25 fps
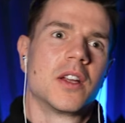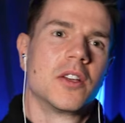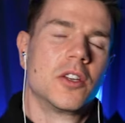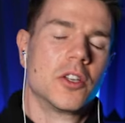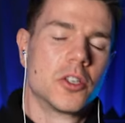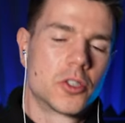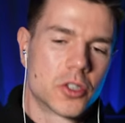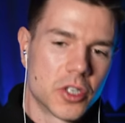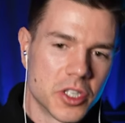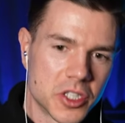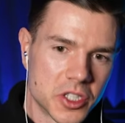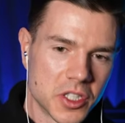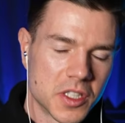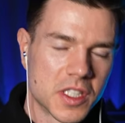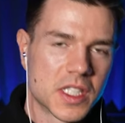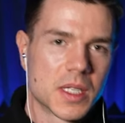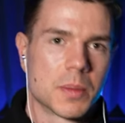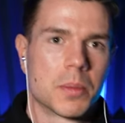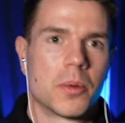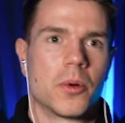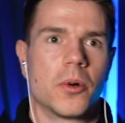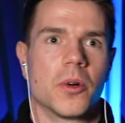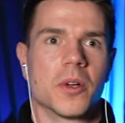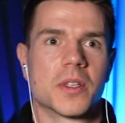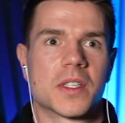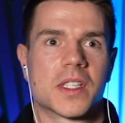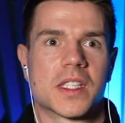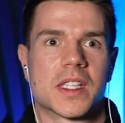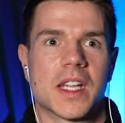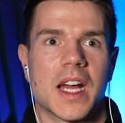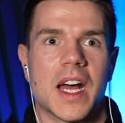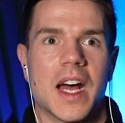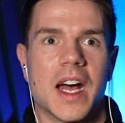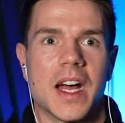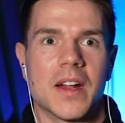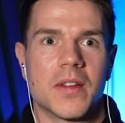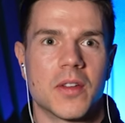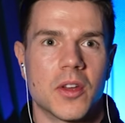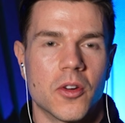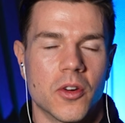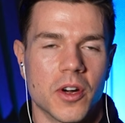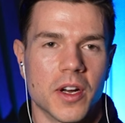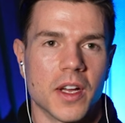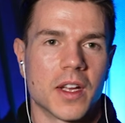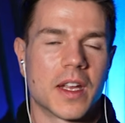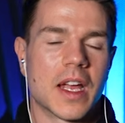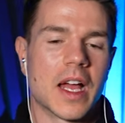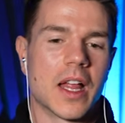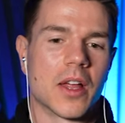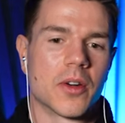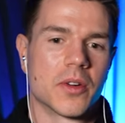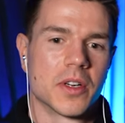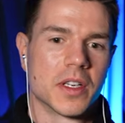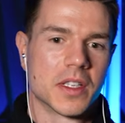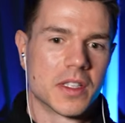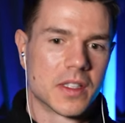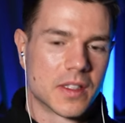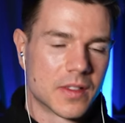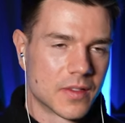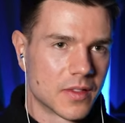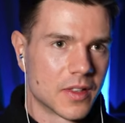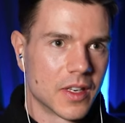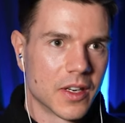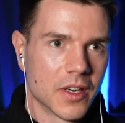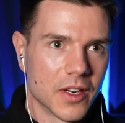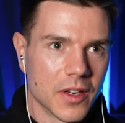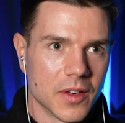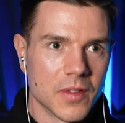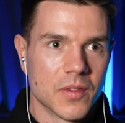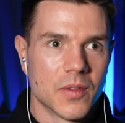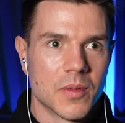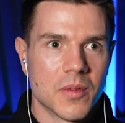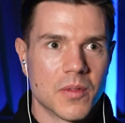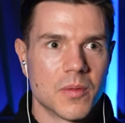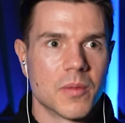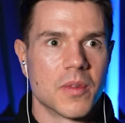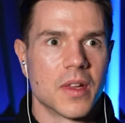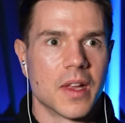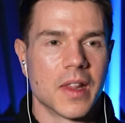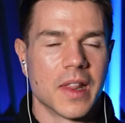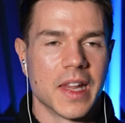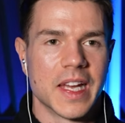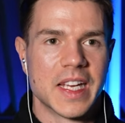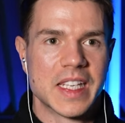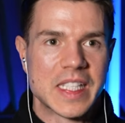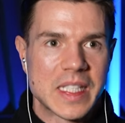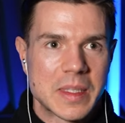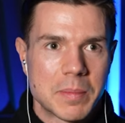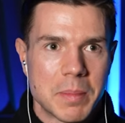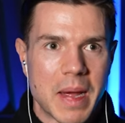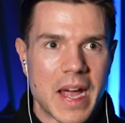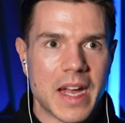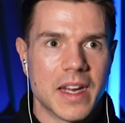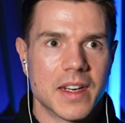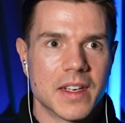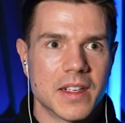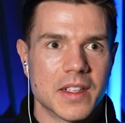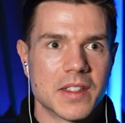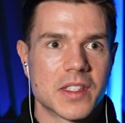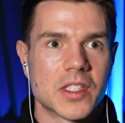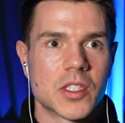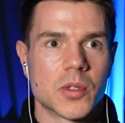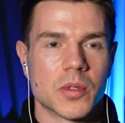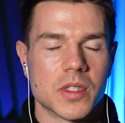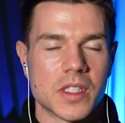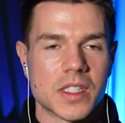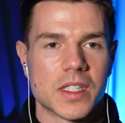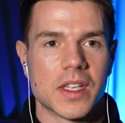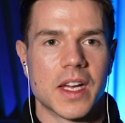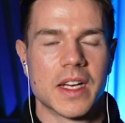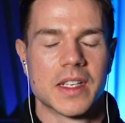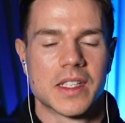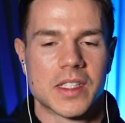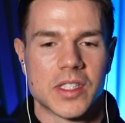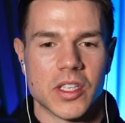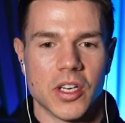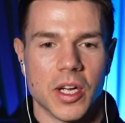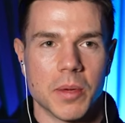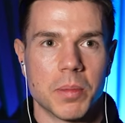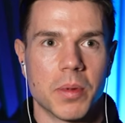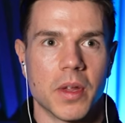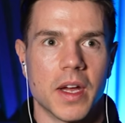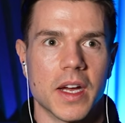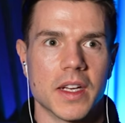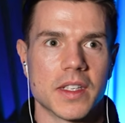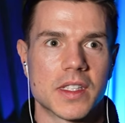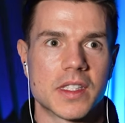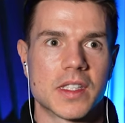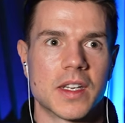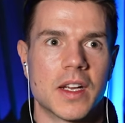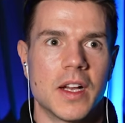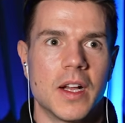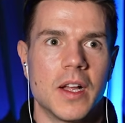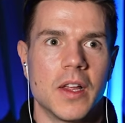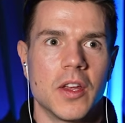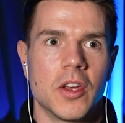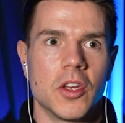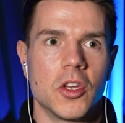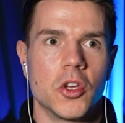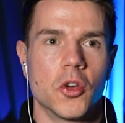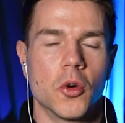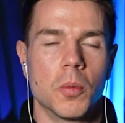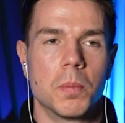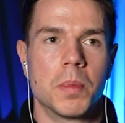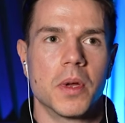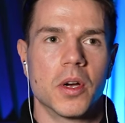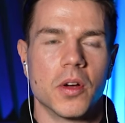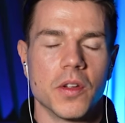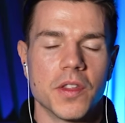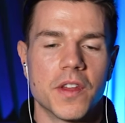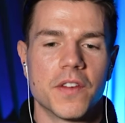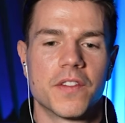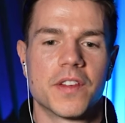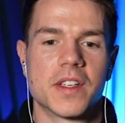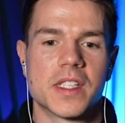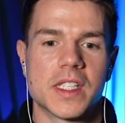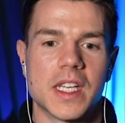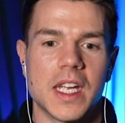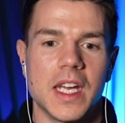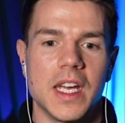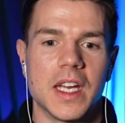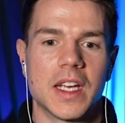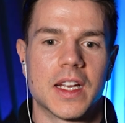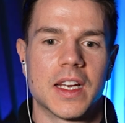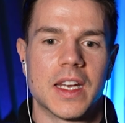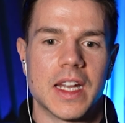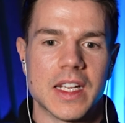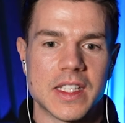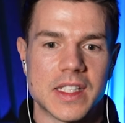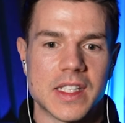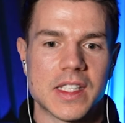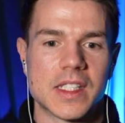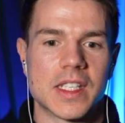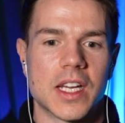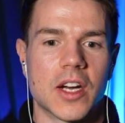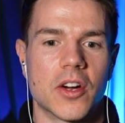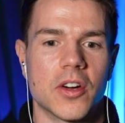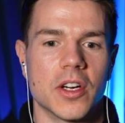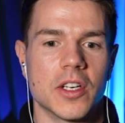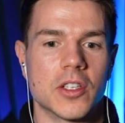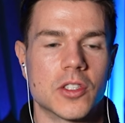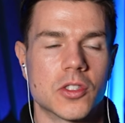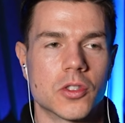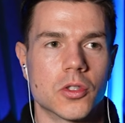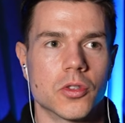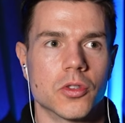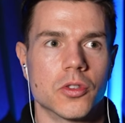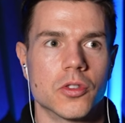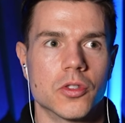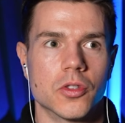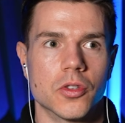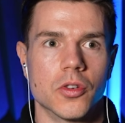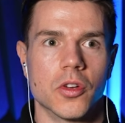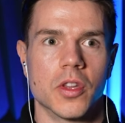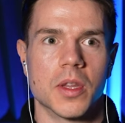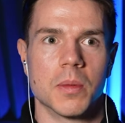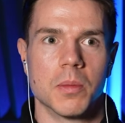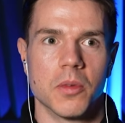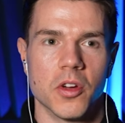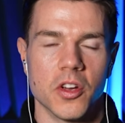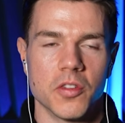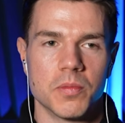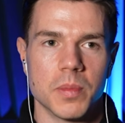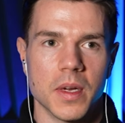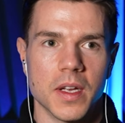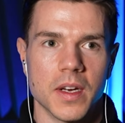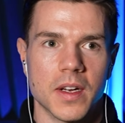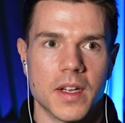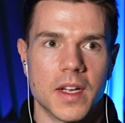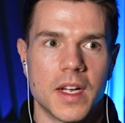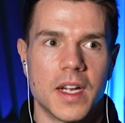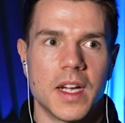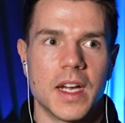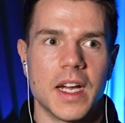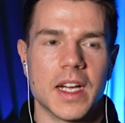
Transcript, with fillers: nutrition supports that, urinary calories, you know, at least maintenance to a slight surplus, you'll build the physique necessary to do the movement.